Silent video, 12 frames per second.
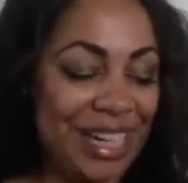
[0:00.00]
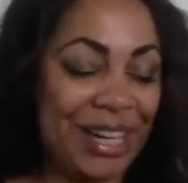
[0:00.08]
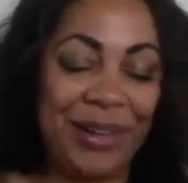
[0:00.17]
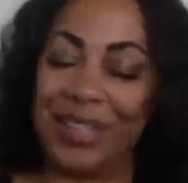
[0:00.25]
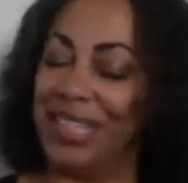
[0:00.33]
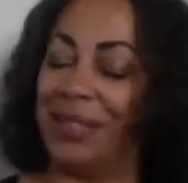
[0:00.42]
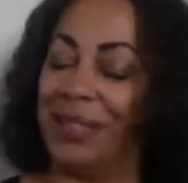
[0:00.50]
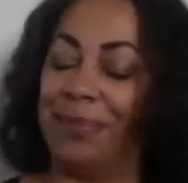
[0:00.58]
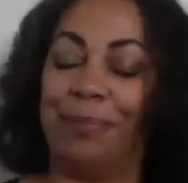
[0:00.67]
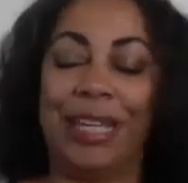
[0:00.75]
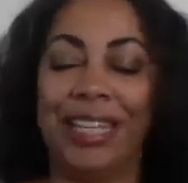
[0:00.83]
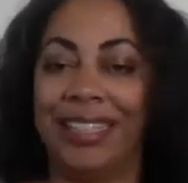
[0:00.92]
these
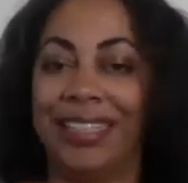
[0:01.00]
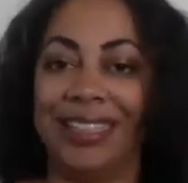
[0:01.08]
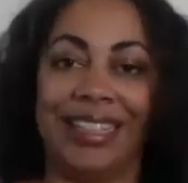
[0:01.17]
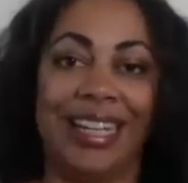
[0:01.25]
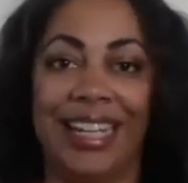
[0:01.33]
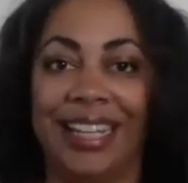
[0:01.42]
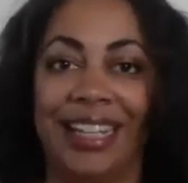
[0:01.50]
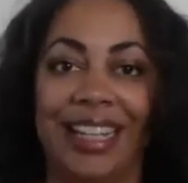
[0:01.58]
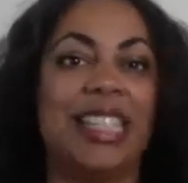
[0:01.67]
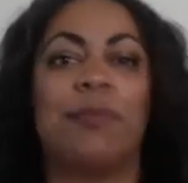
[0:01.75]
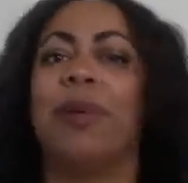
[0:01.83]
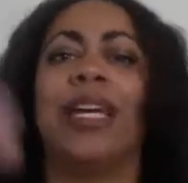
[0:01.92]
big
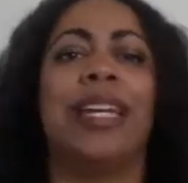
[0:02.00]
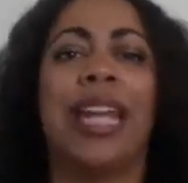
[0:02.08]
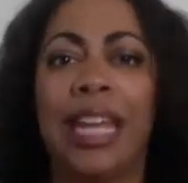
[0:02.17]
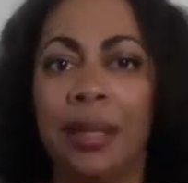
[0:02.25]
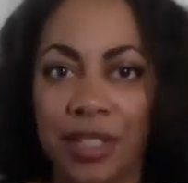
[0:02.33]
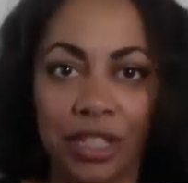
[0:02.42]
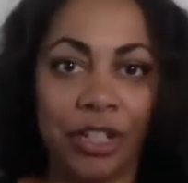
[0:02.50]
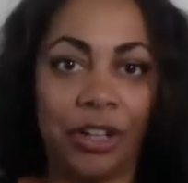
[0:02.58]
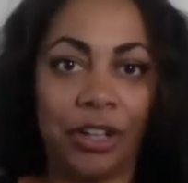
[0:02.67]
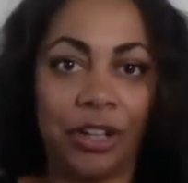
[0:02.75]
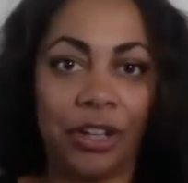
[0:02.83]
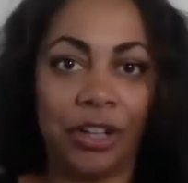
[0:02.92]
names in
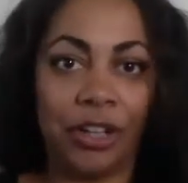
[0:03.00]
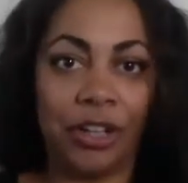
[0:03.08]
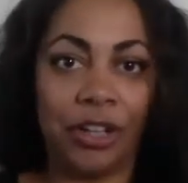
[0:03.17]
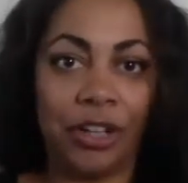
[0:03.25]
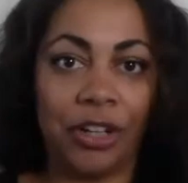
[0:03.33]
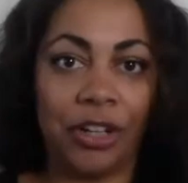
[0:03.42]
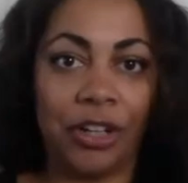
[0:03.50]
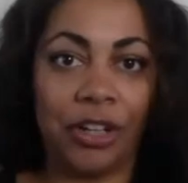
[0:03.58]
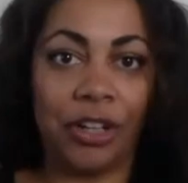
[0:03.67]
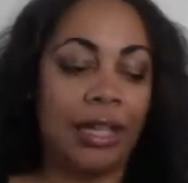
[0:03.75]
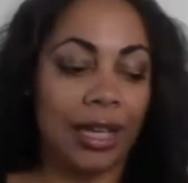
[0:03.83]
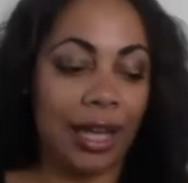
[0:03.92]
your.
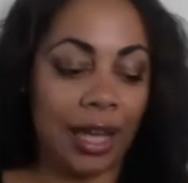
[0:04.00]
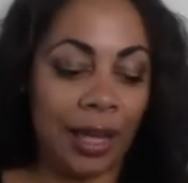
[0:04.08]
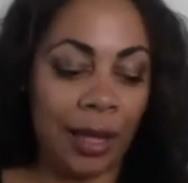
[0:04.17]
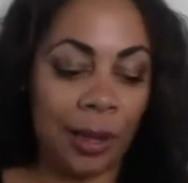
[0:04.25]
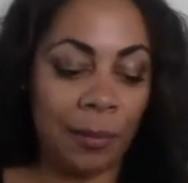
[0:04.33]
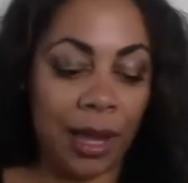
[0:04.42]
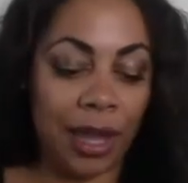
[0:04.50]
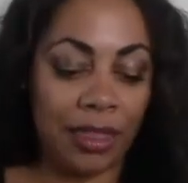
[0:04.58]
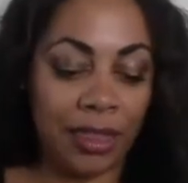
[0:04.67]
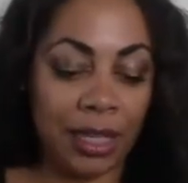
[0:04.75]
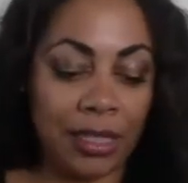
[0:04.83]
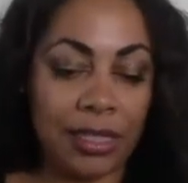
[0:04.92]

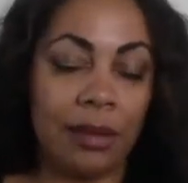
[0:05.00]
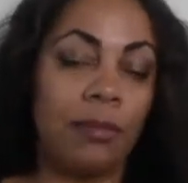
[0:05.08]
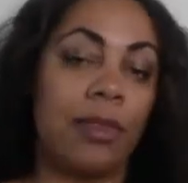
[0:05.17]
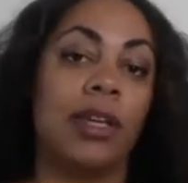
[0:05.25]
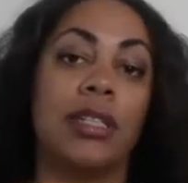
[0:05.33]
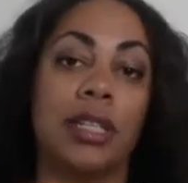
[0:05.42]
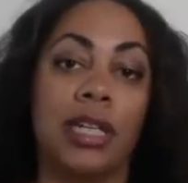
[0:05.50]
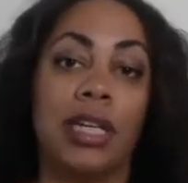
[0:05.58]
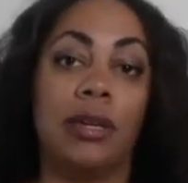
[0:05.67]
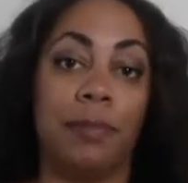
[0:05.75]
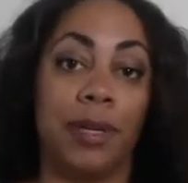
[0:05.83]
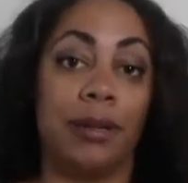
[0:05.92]
I think something to
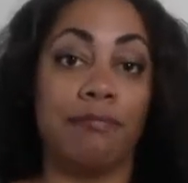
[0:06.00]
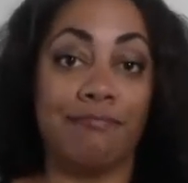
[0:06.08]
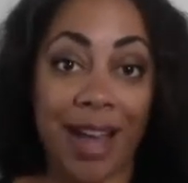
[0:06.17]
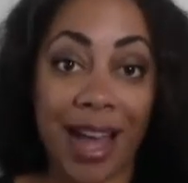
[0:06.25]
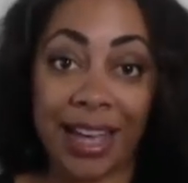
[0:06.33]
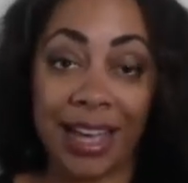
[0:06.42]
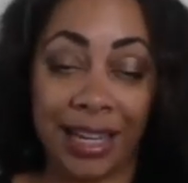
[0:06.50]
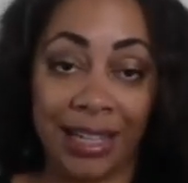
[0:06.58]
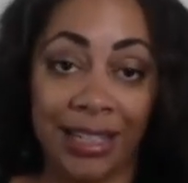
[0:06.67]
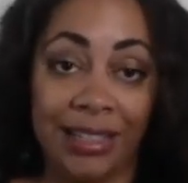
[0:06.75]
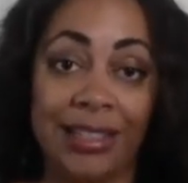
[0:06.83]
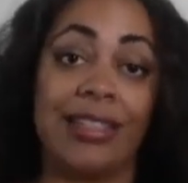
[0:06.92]
keep in
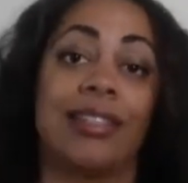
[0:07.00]
mind